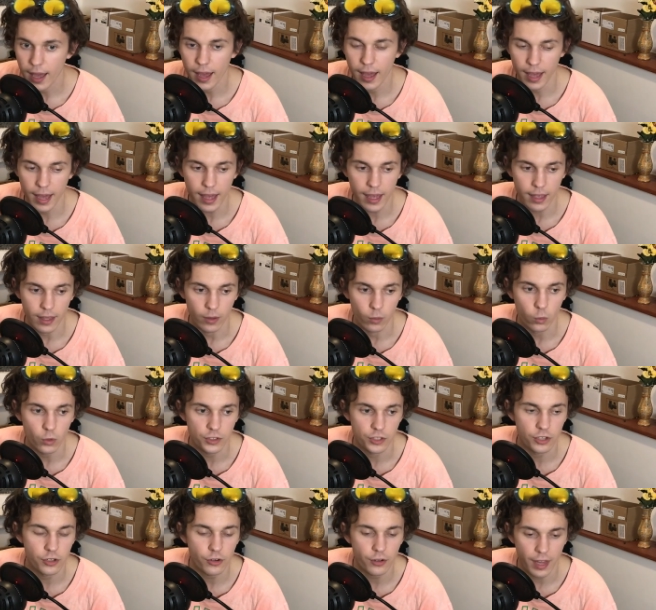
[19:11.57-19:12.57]
"Hey,
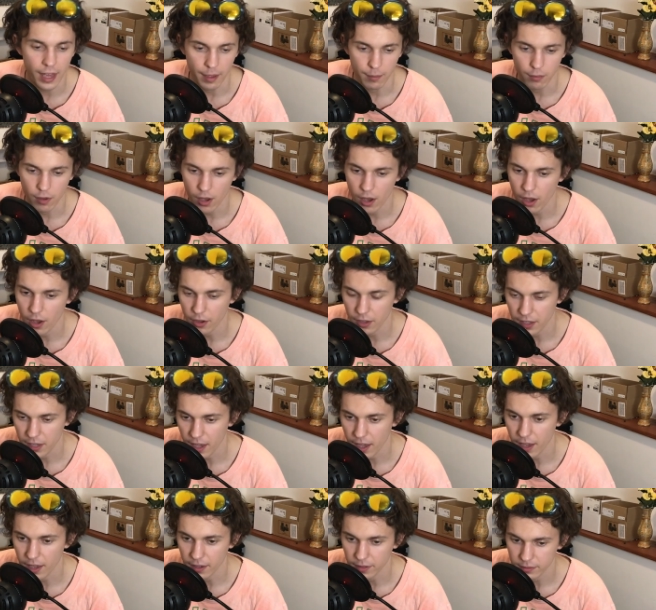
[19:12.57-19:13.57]
what's your name?
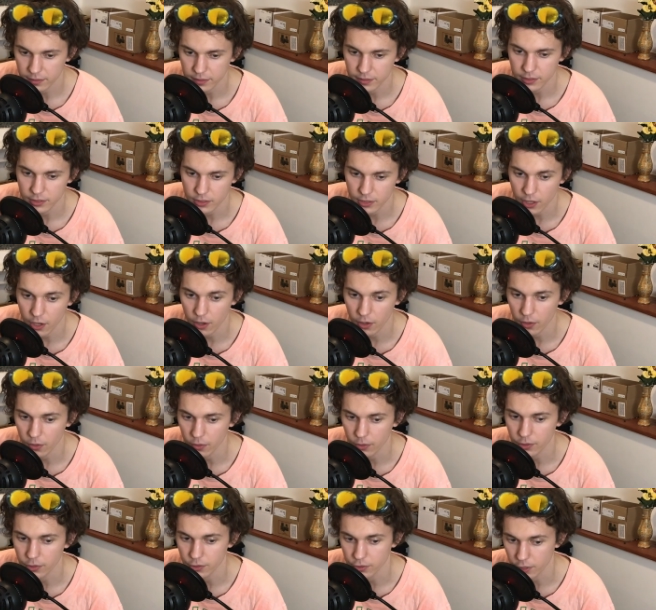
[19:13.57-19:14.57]
Okay,
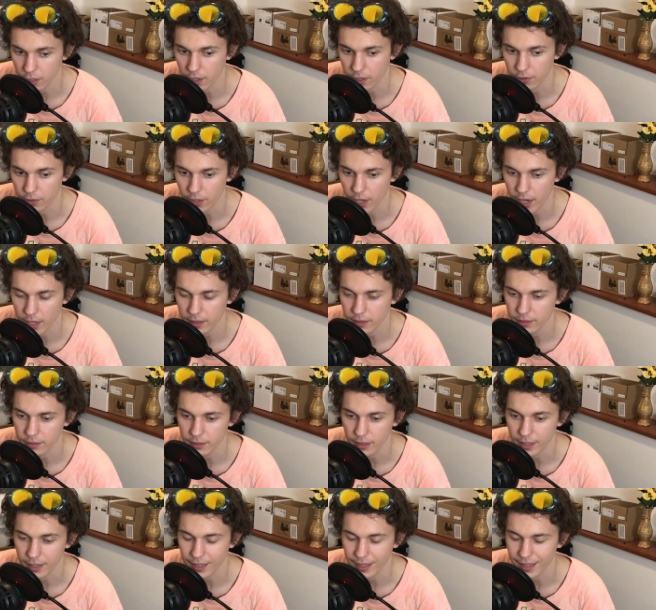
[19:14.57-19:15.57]
so you're drunk, right?" And they're
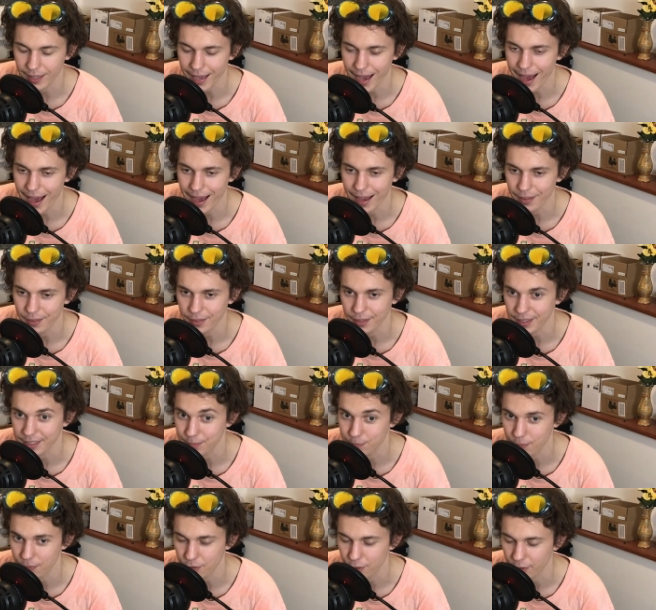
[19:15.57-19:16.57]
like, "Yeah." And they're like,
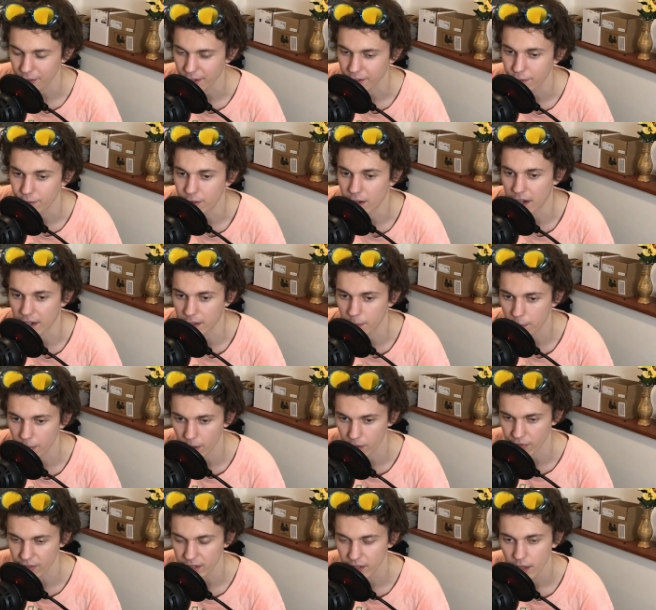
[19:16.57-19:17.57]
and they're like, "Fuck,
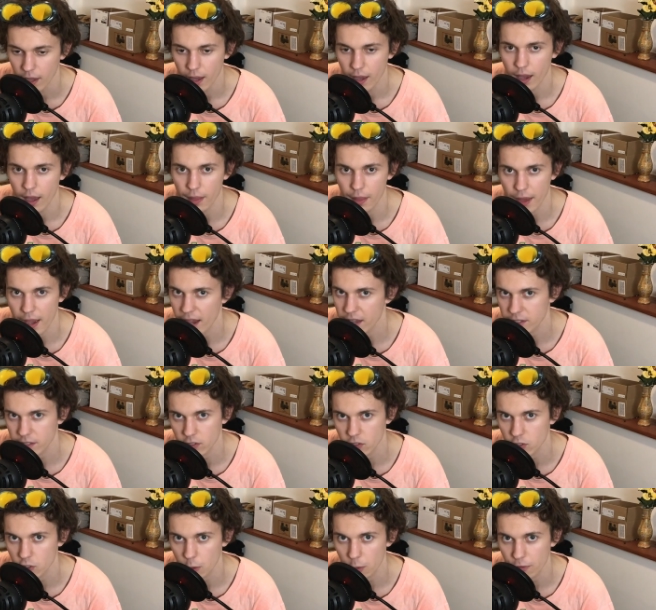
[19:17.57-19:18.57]
perfect." And they ask
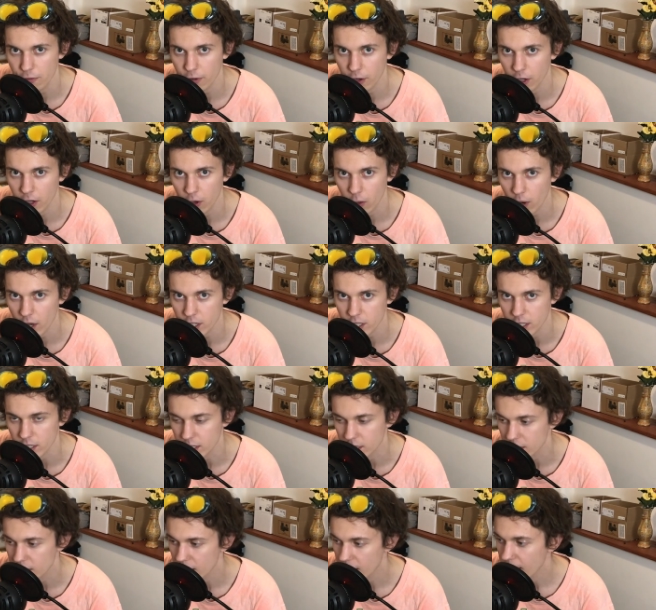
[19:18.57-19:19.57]
these stupid fucking
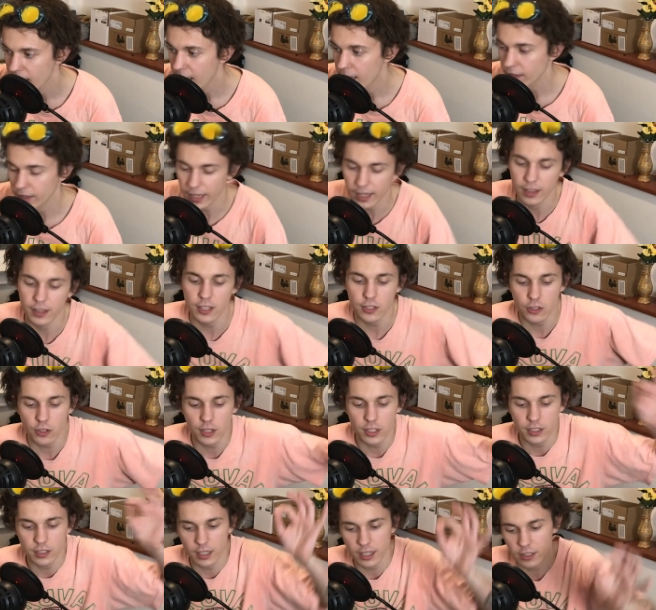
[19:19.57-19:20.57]
questions. Like, these are
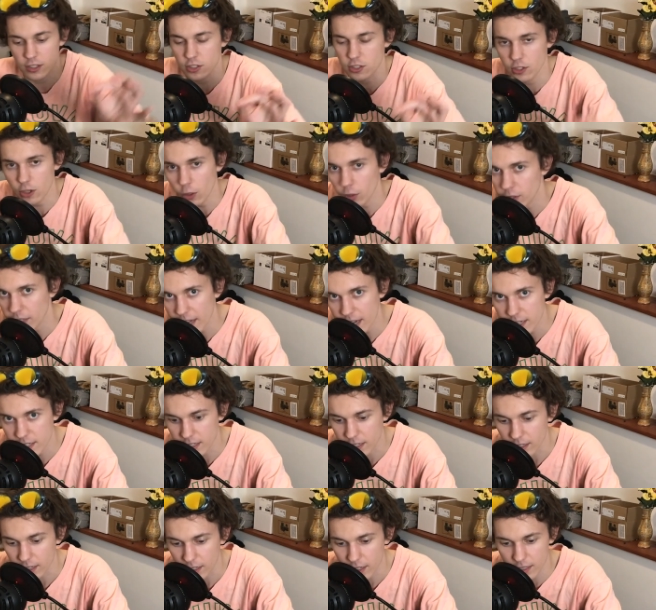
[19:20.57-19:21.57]
the, it's so
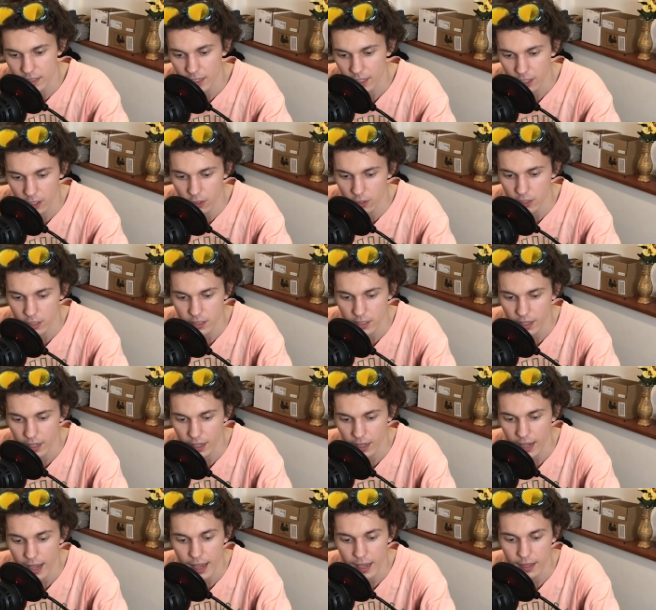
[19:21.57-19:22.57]
lazy. Because, like, you're just
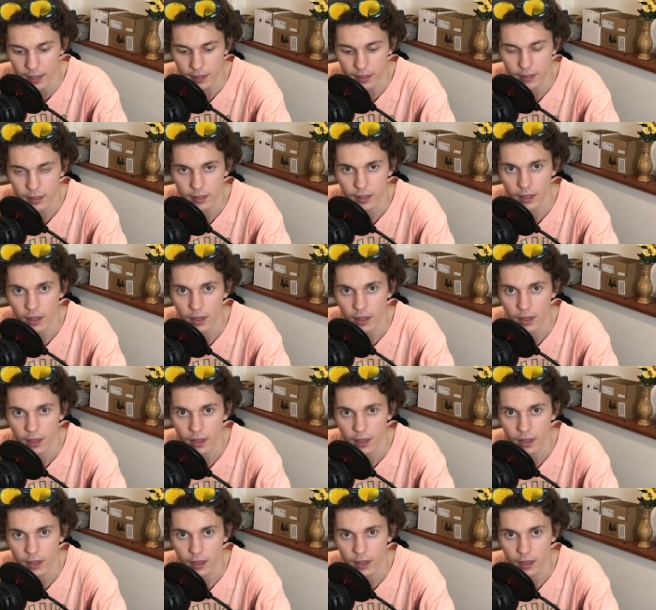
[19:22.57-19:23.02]
like, hey,